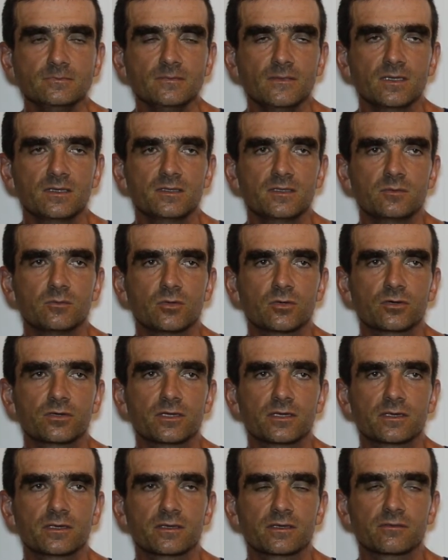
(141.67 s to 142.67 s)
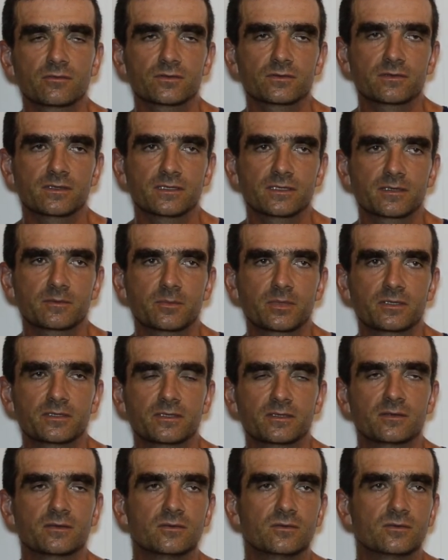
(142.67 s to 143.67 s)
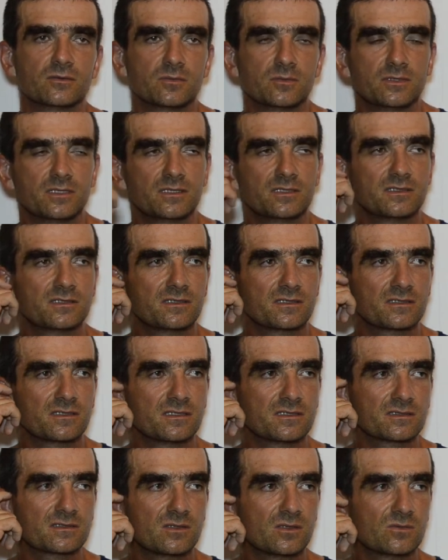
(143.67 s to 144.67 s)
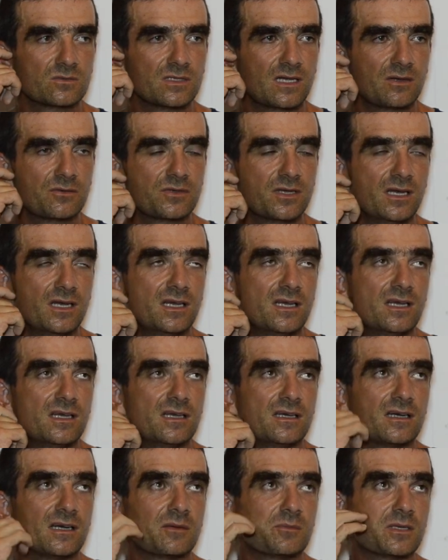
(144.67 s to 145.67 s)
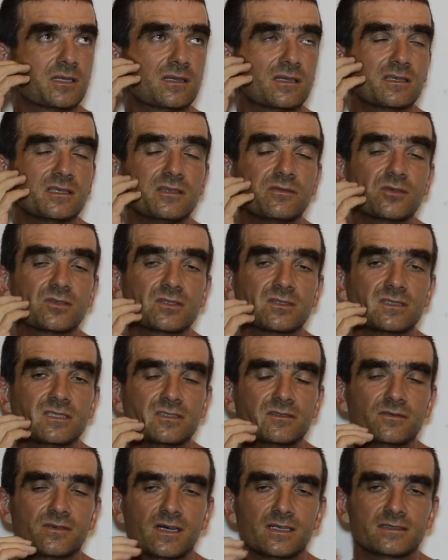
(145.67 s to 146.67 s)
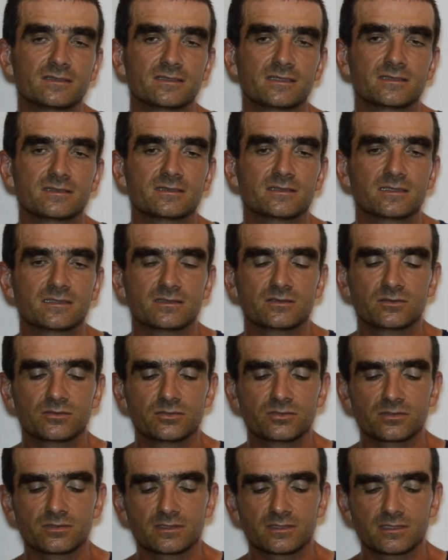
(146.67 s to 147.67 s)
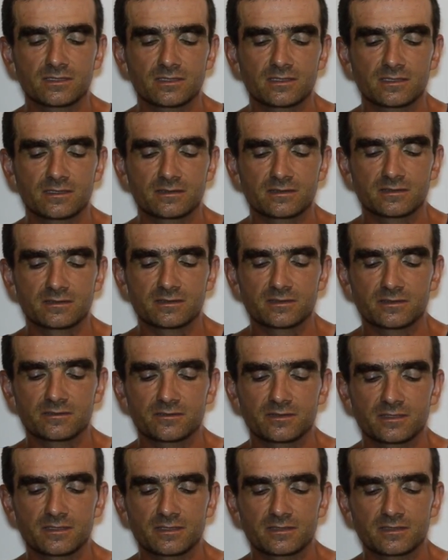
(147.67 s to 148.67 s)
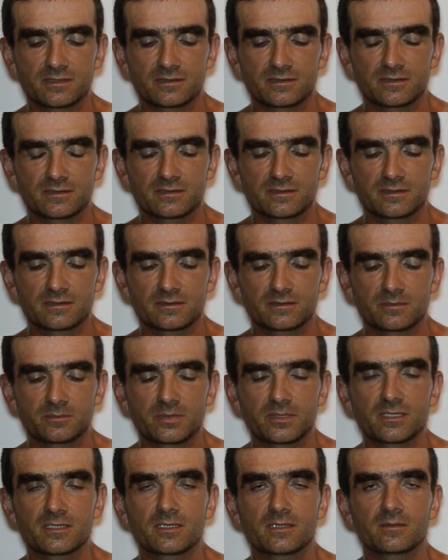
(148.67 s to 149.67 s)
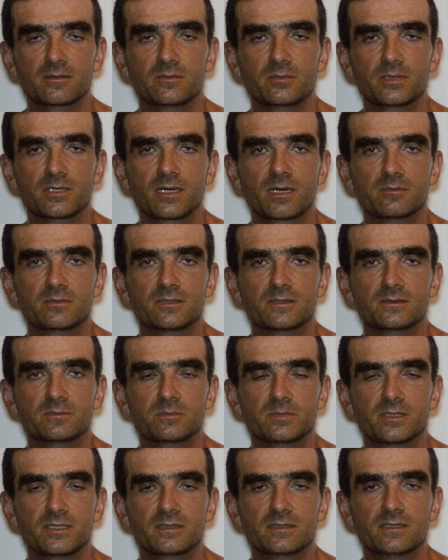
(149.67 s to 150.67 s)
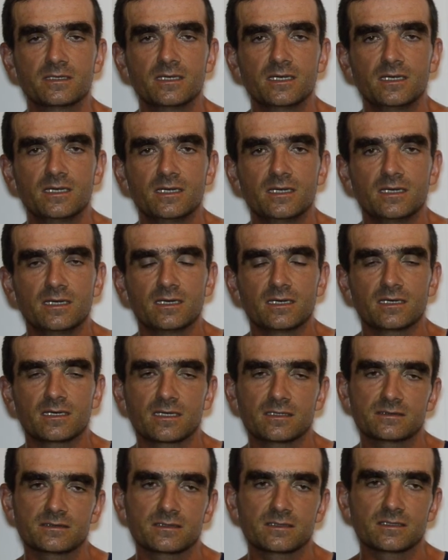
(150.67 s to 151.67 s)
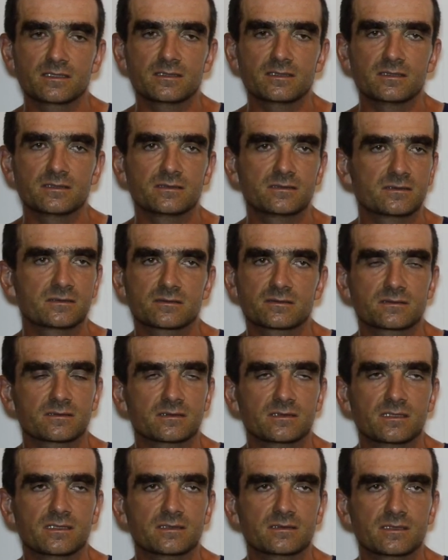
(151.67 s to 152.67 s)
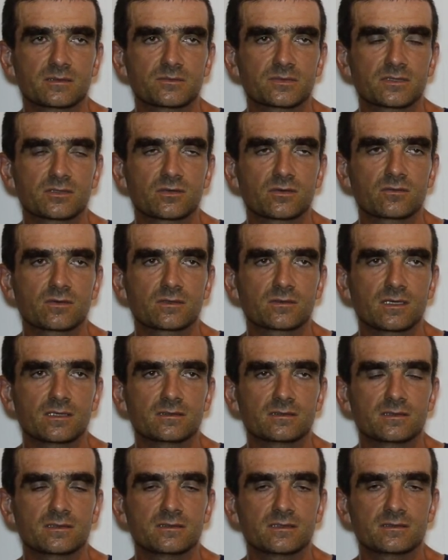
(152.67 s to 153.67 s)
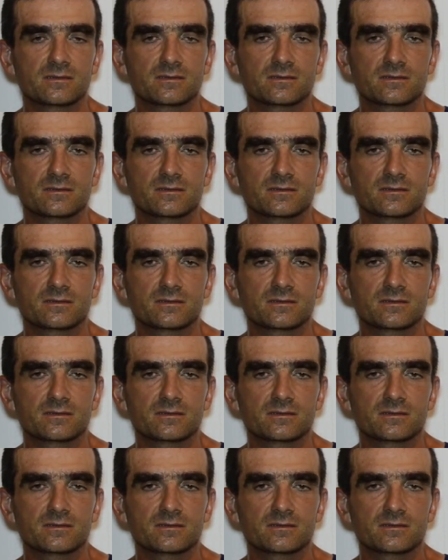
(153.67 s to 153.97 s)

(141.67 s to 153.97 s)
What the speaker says: in the morning he was running pretty good, but then he slowed down. I mean, it wasn't that fast as usually, and in the evening he pick up the speed, and I think he did something over 110,